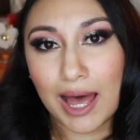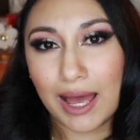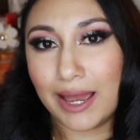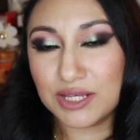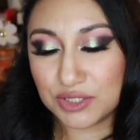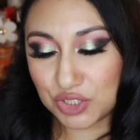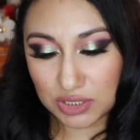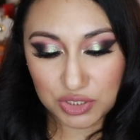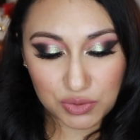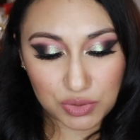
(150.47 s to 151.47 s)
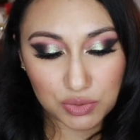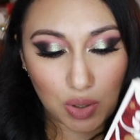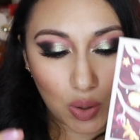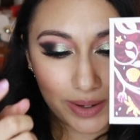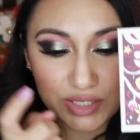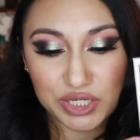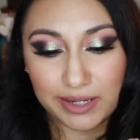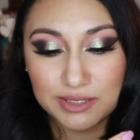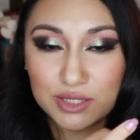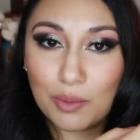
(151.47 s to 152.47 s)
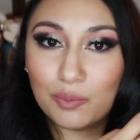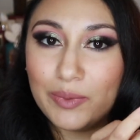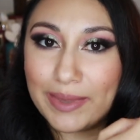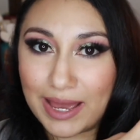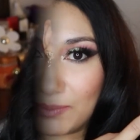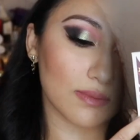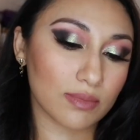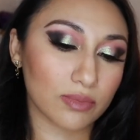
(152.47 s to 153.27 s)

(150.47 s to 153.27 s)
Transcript: I suggest you to go and check some Nabla.